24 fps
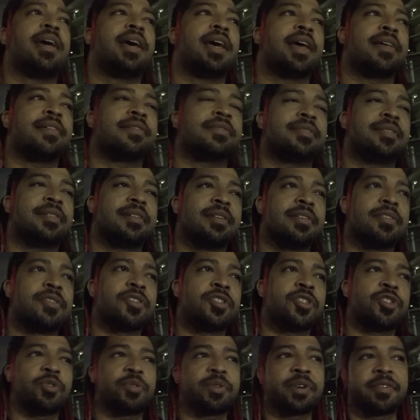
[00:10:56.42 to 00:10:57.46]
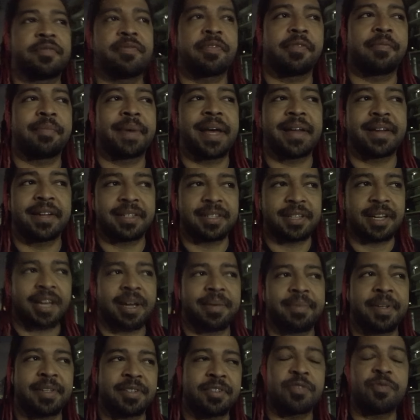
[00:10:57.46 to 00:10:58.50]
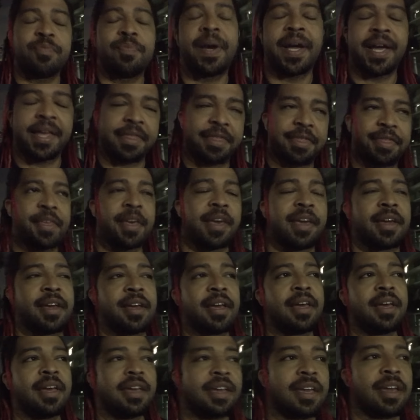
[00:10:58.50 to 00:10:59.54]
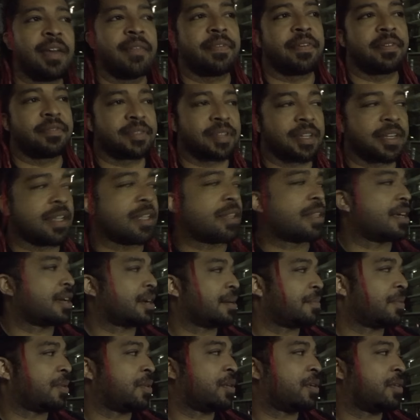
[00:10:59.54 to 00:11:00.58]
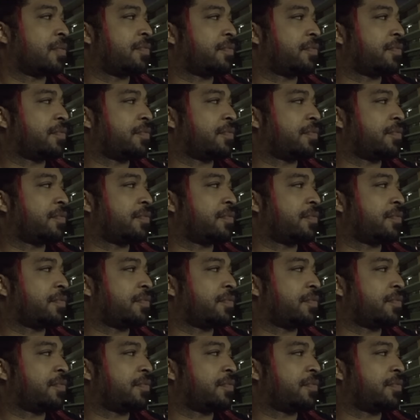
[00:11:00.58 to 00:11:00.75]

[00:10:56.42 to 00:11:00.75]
as short of amount of time as you might think. If there's anything I'm going to